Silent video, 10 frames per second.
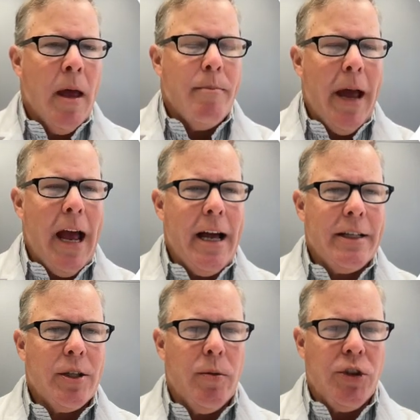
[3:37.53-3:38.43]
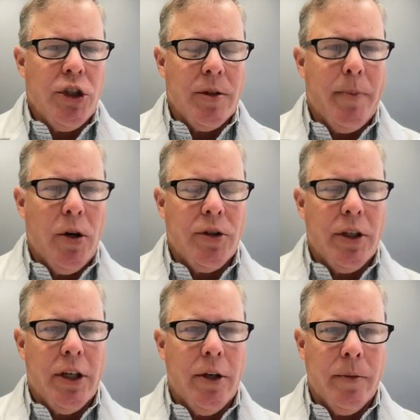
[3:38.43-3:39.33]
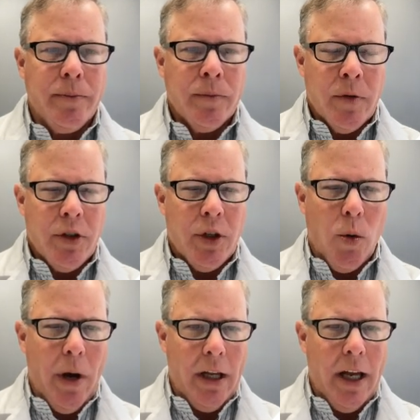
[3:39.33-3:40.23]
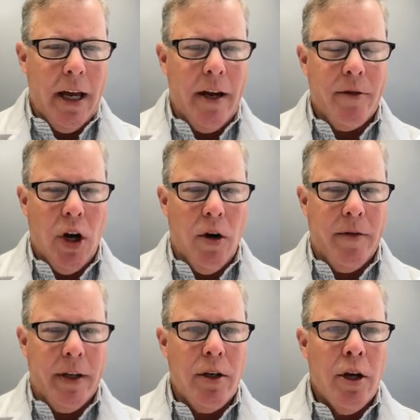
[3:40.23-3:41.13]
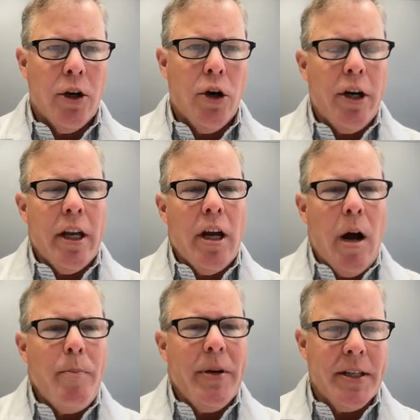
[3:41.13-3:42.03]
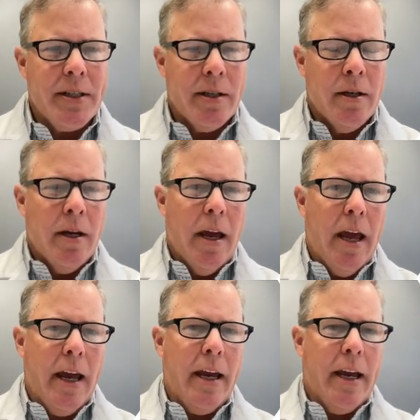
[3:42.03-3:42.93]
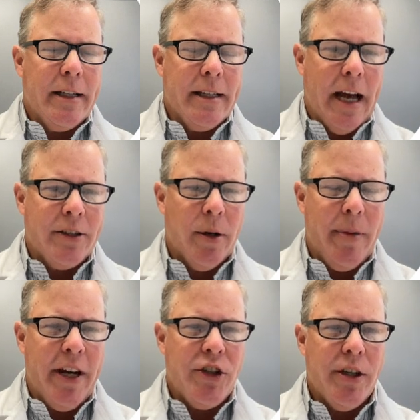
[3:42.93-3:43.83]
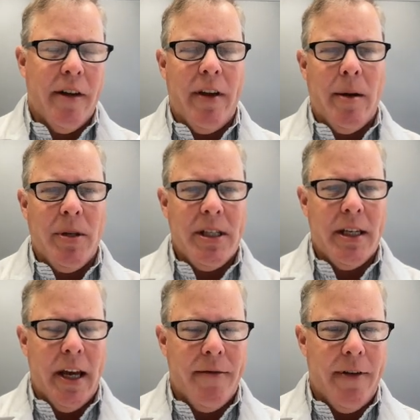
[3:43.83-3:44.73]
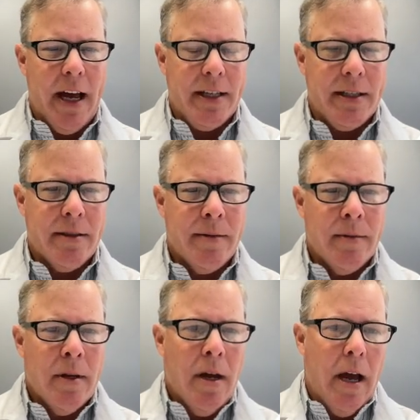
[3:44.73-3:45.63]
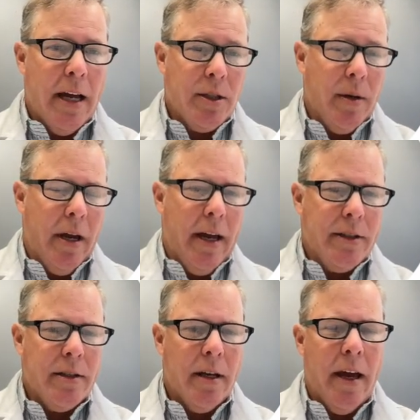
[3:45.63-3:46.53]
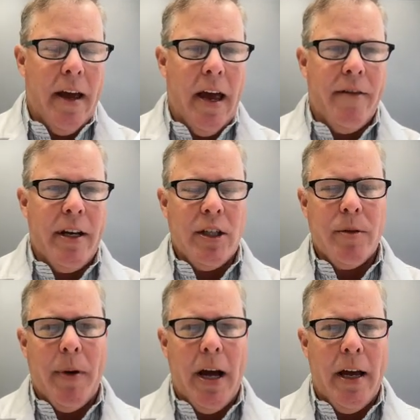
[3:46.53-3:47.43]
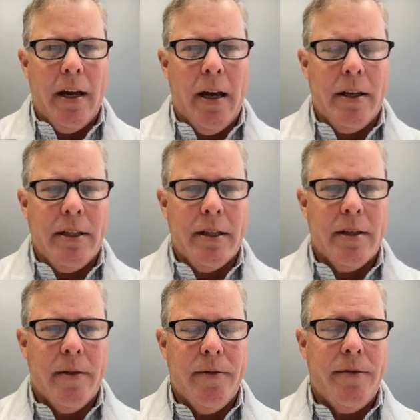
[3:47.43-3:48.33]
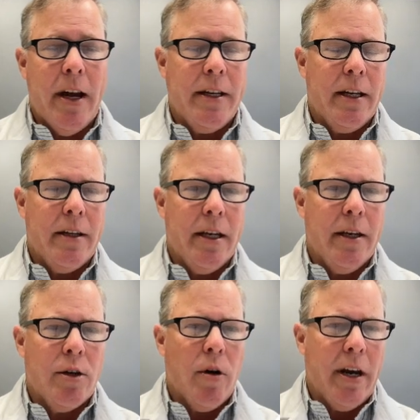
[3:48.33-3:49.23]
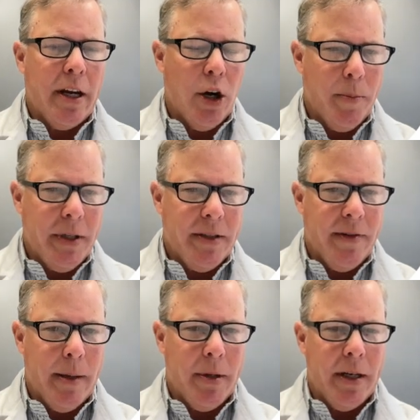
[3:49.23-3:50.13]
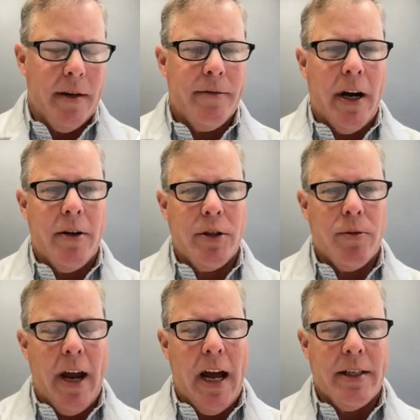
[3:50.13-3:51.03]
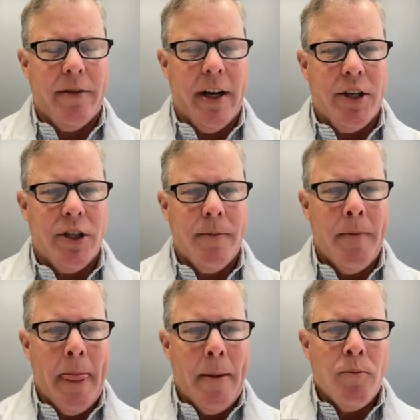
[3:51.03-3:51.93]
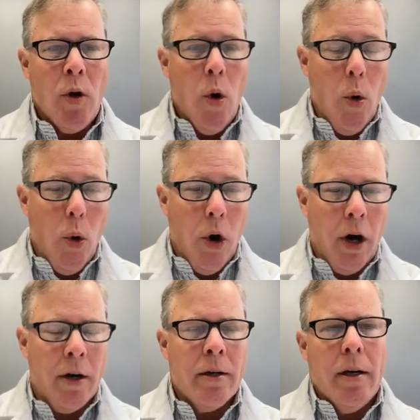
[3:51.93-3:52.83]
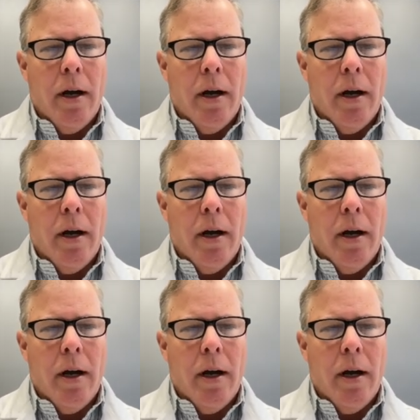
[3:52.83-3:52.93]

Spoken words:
PASC, which is post-acute sequelae of COVID, could encompass an exacerbation of ME/CFS as evidenced by finding the chronic herpes family virus reactivation, or